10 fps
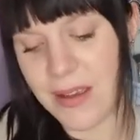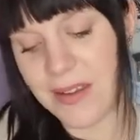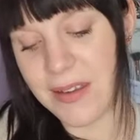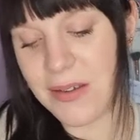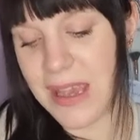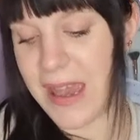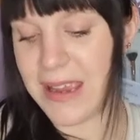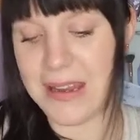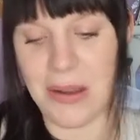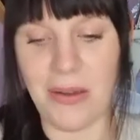So yeah,
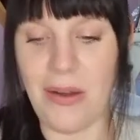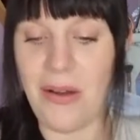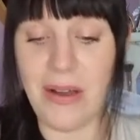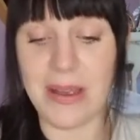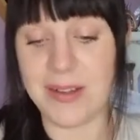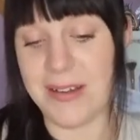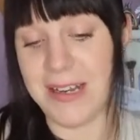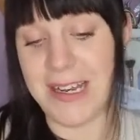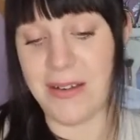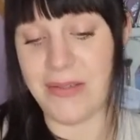you know, I
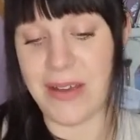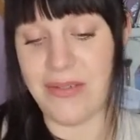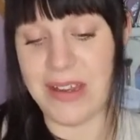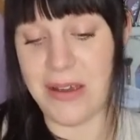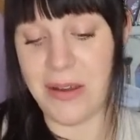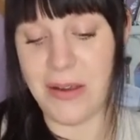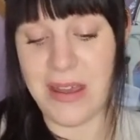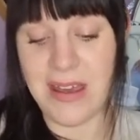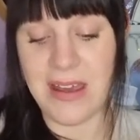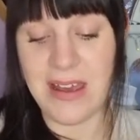absolutely love that video.
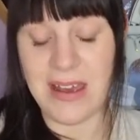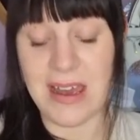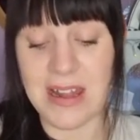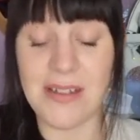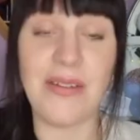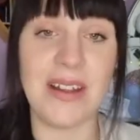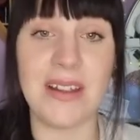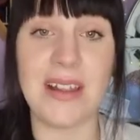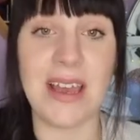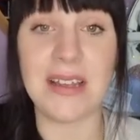And the fact
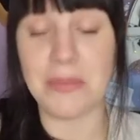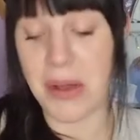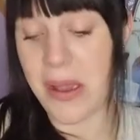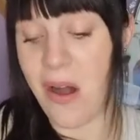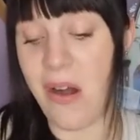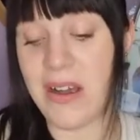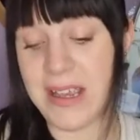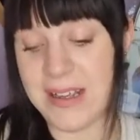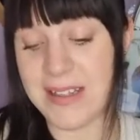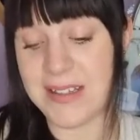that that is my
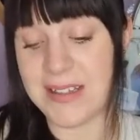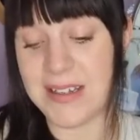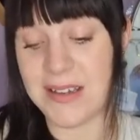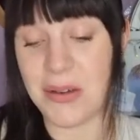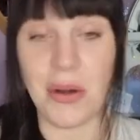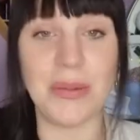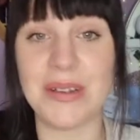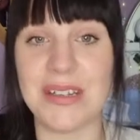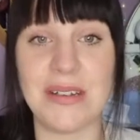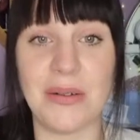highest
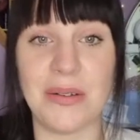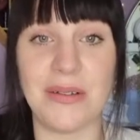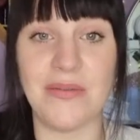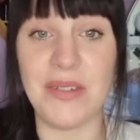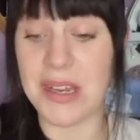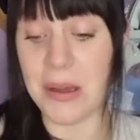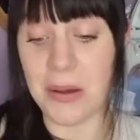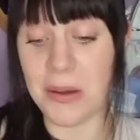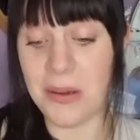commented on video,